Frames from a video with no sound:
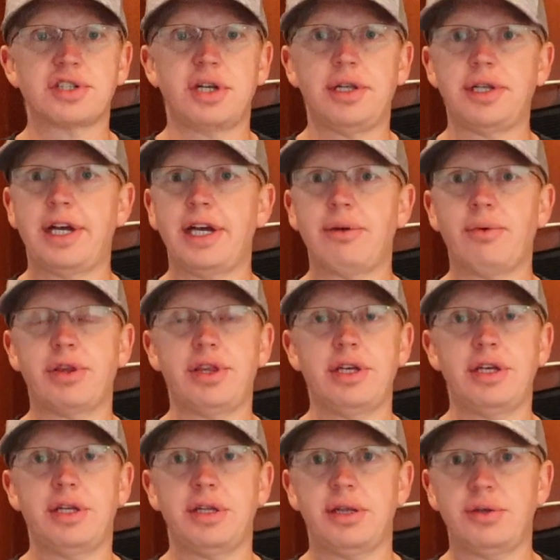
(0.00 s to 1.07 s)
all night with
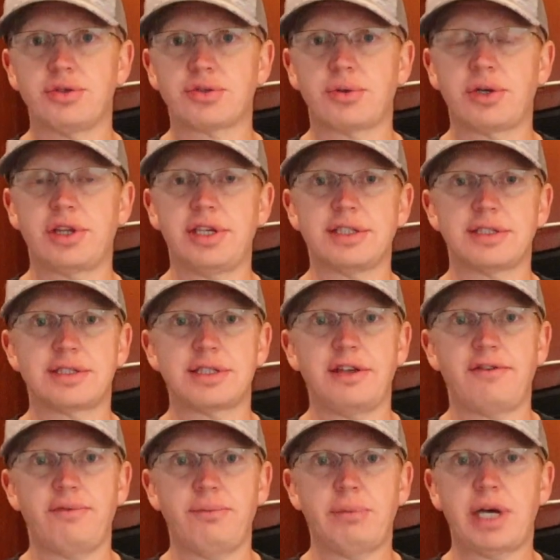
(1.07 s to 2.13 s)
it and those sort of things and see
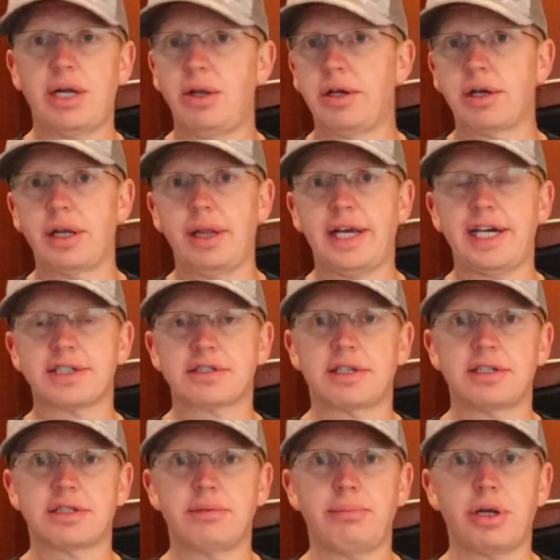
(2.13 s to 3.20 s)
how long it'll last
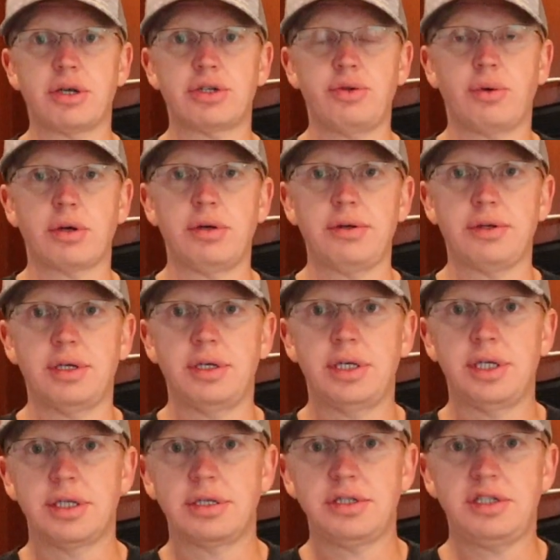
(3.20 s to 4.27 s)
as compared to our old
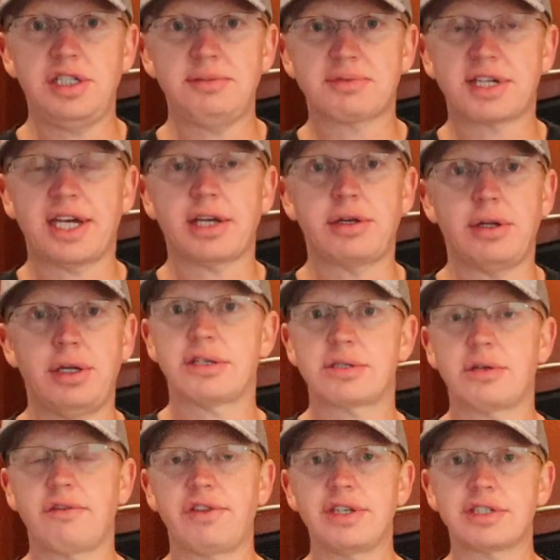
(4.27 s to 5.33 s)
deep cycle. So
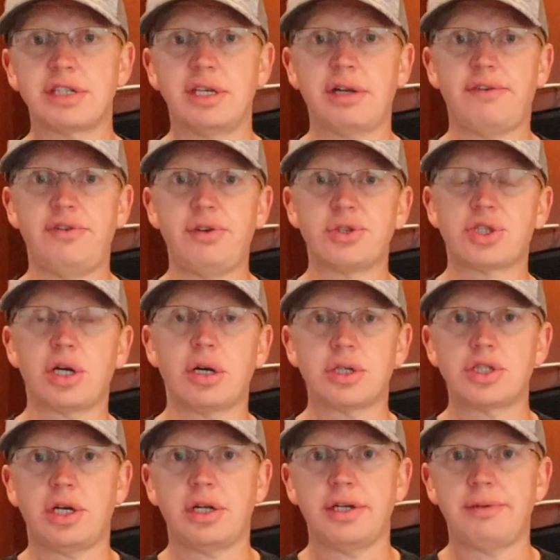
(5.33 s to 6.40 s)
if this can get a full charge
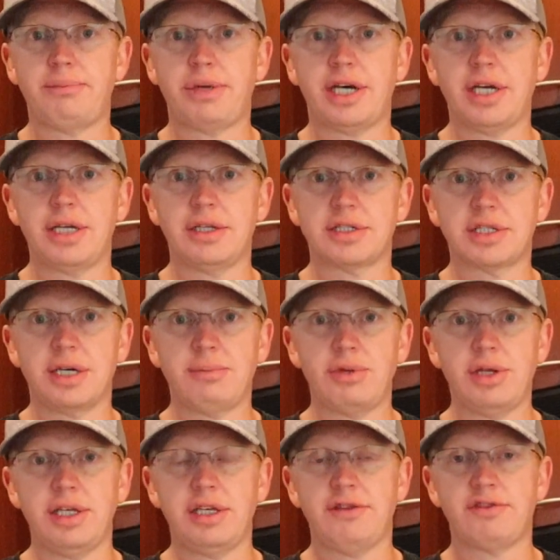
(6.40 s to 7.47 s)
on it by the time we
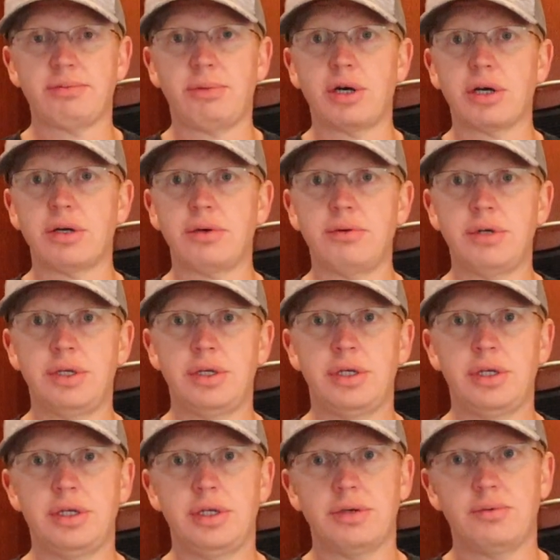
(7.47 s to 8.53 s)
leave tomorrow,
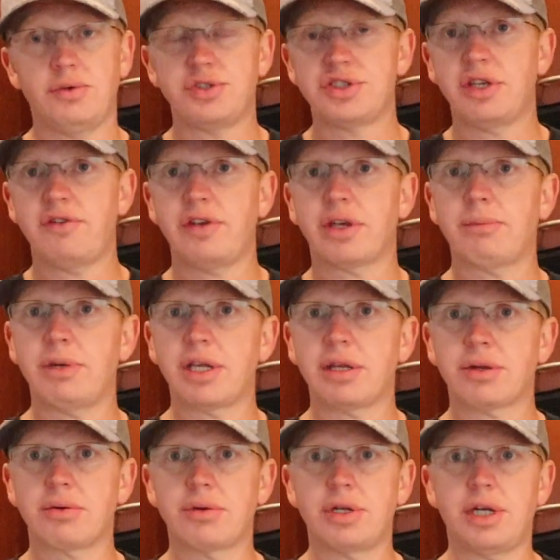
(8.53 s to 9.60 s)
we'll see if it can make it
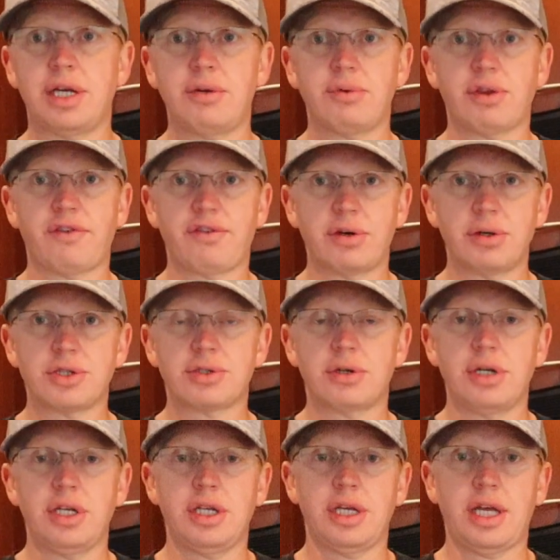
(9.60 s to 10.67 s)
through the night with the furnace
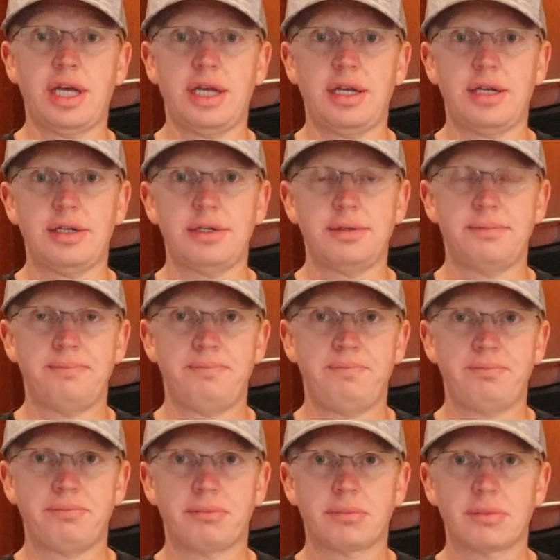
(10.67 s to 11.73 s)
running, and
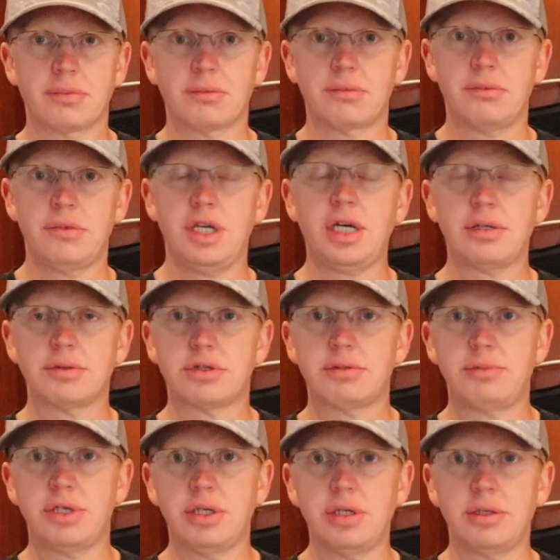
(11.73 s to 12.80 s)
yeah, should
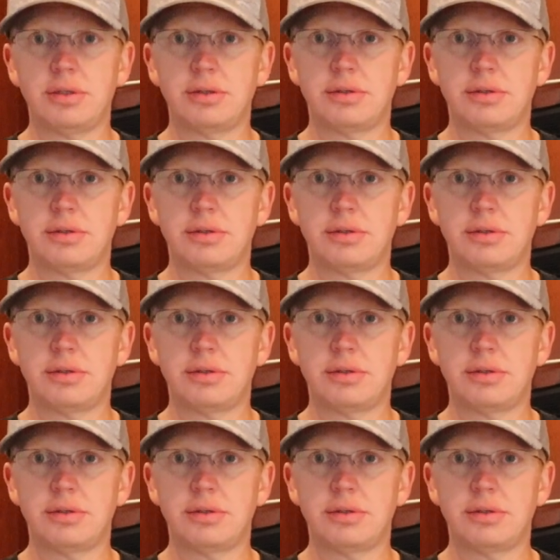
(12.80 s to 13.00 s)
be good.